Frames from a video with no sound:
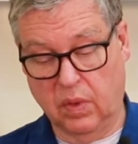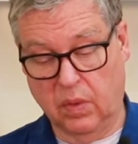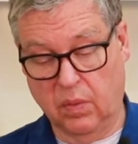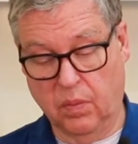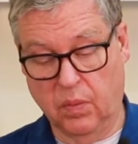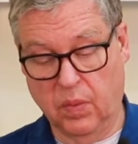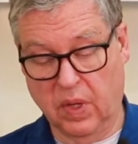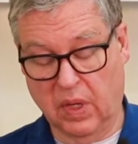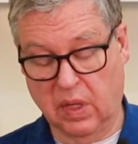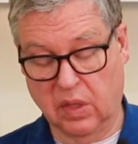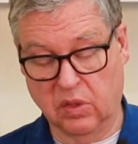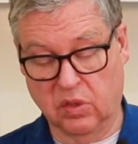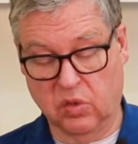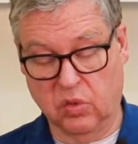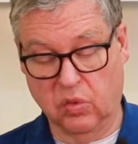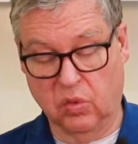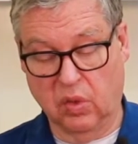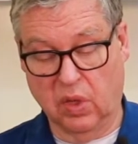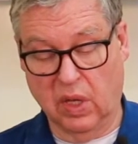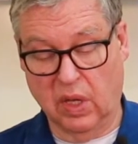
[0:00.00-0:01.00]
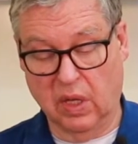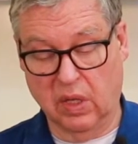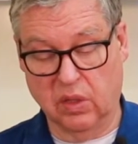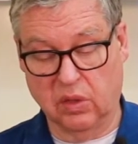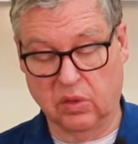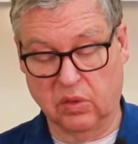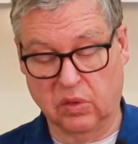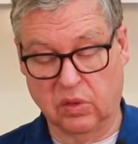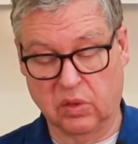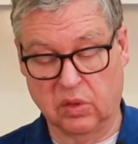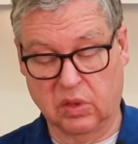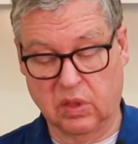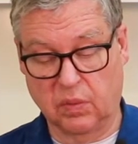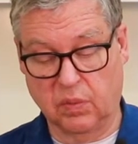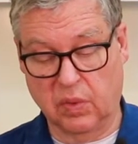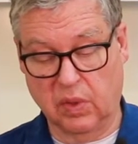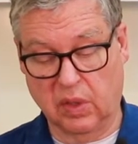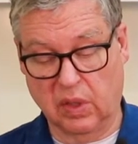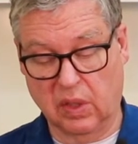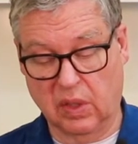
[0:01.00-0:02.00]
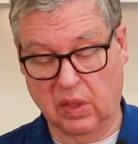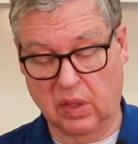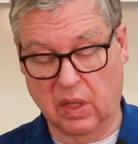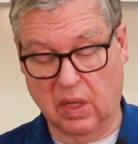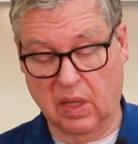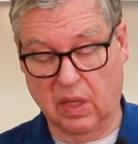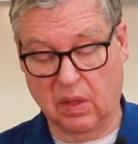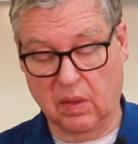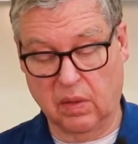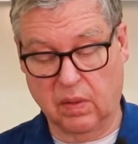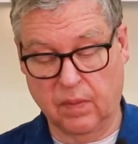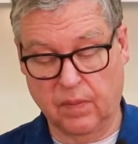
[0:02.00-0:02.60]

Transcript: making tool handles or something like that.